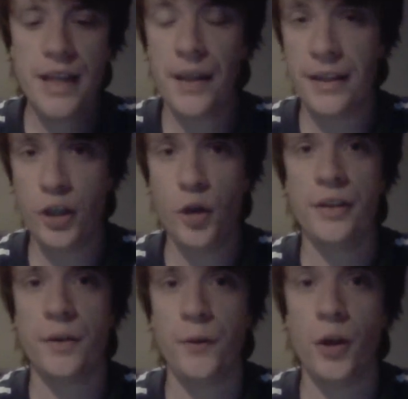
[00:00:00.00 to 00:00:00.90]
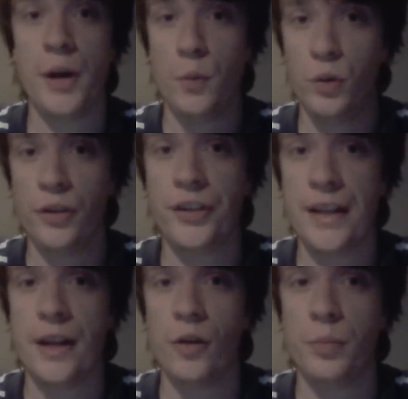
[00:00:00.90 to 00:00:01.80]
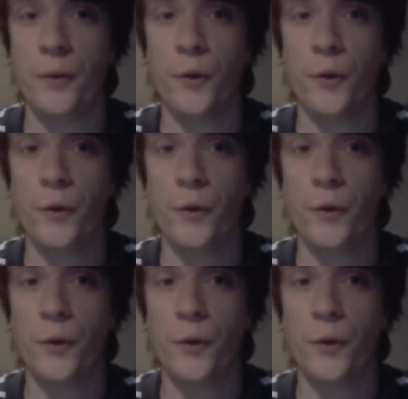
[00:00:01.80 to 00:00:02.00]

And you as a viewer will see that all